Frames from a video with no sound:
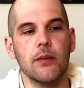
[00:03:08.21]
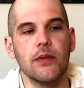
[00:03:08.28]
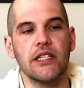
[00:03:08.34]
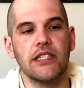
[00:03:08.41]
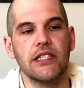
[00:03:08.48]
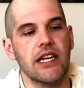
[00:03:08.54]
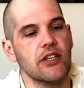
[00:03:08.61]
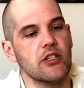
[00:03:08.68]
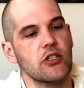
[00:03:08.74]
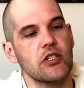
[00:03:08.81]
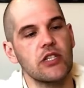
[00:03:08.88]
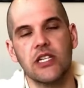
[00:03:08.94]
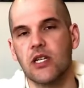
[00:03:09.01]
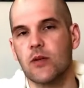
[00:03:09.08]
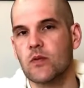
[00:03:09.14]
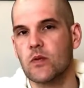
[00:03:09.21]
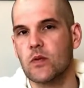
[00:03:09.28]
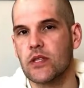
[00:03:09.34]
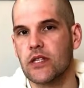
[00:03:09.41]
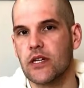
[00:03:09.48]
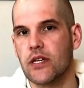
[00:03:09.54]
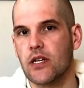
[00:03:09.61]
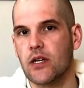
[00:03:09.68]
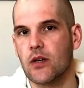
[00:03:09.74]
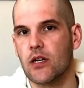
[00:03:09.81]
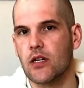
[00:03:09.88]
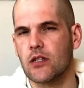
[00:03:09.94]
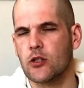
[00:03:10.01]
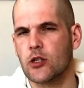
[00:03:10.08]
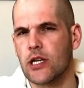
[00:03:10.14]
He's actually comes with
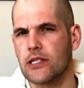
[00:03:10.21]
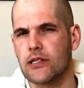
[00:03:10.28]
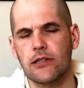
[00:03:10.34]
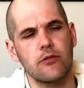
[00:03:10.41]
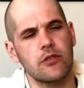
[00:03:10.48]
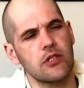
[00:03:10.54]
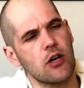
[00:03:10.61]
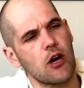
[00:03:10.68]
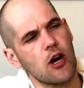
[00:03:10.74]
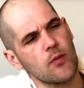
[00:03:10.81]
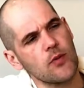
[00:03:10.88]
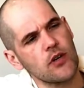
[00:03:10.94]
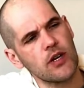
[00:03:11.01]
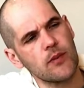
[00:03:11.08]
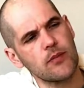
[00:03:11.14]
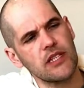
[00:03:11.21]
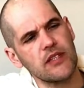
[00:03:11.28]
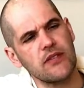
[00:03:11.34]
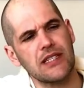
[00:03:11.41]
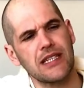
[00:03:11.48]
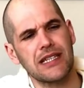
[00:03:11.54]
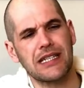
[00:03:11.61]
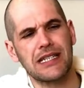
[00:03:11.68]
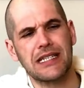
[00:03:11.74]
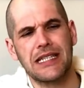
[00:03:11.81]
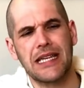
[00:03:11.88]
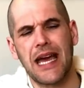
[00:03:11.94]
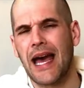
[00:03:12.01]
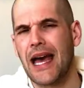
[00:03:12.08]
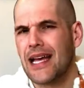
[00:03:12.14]
a translucent armor. I believe he's like
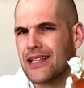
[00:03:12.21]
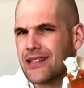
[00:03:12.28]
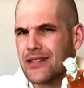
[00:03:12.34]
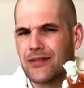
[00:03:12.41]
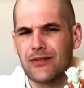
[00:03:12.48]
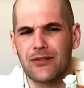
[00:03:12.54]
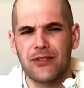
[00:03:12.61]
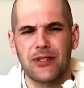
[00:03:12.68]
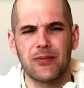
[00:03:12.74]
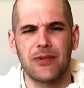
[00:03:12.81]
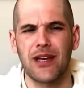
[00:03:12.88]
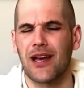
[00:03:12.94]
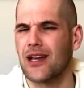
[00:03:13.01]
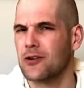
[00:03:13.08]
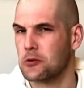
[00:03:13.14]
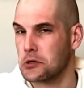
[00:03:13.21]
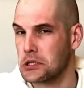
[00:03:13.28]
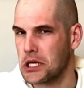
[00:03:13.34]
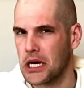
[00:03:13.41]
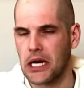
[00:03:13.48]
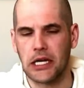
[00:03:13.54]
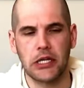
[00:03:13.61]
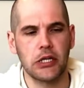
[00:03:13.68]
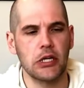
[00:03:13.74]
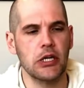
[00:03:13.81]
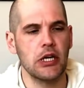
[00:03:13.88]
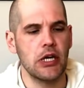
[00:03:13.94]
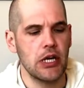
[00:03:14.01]
a cat or some kind, or a tiger.